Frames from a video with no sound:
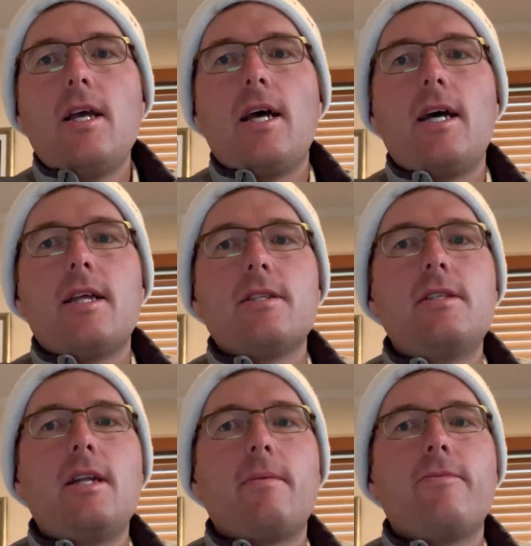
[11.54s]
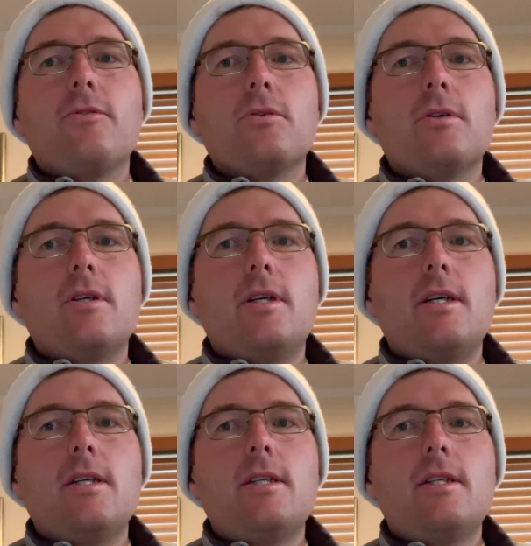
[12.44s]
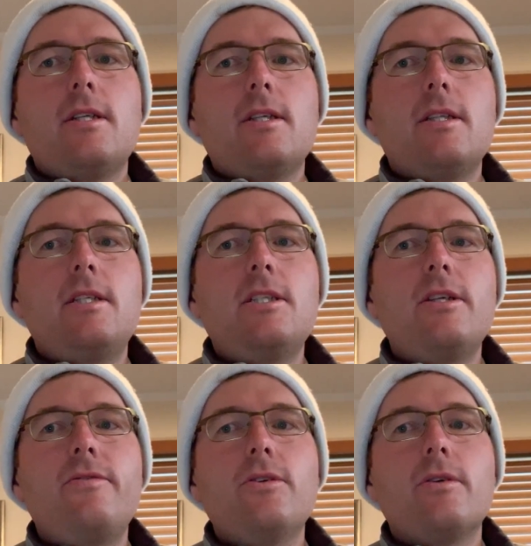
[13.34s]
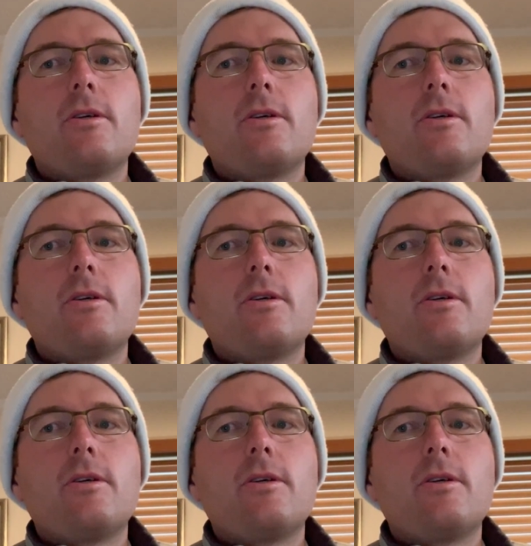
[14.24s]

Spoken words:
The setup for the TGFU